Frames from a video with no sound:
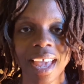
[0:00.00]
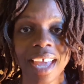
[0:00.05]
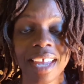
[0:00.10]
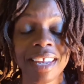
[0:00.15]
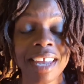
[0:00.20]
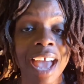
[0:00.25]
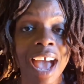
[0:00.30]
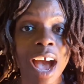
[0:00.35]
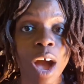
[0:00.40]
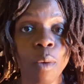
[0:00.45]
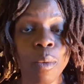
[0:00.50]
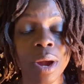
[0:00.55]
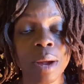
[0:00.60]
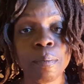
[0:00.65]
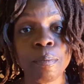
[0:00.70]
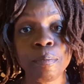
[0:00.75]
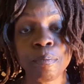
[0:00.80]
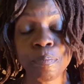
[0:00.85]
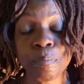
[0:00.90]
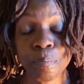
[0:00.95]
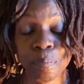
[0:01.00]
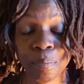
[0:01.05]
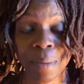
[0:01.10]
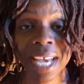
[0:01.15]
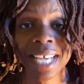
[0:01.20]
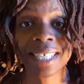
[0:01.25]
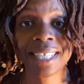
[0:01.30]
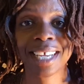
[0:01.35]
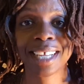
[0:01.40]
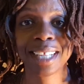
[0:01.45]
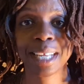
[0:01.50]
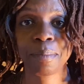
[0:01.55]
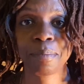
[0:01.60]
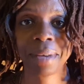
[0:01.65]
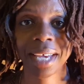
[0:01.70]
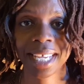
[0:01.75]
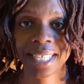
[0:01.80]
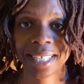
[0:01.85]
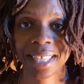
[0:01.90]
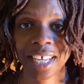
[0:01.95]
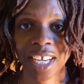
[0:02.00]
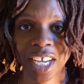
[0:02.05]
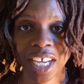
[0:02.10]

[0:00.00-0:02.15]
Now we're basically based in the